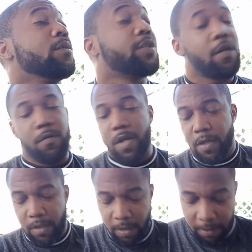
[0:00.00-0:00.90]
So,
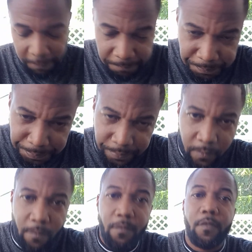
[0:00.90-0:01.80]

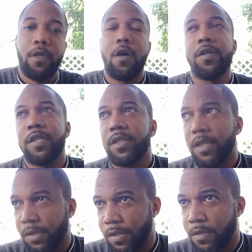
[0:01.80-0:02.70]
on to
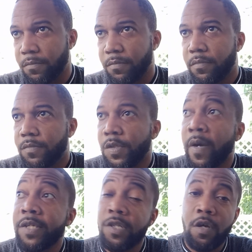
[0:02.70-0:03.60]
this though.
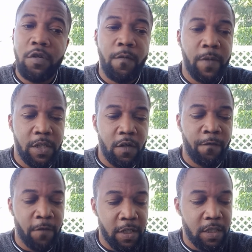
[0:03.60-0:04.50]
So, I saw your video,
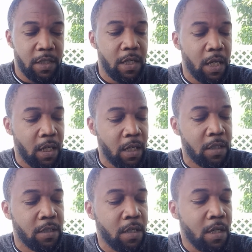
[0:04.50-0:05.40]
Frankie,
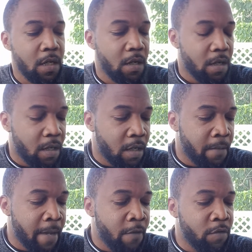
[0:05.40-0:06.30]
and
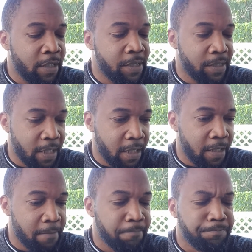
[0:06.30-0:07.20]
I want to
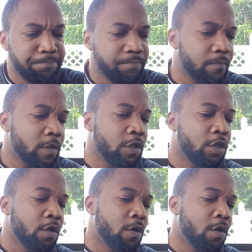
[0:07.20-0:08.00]
say, you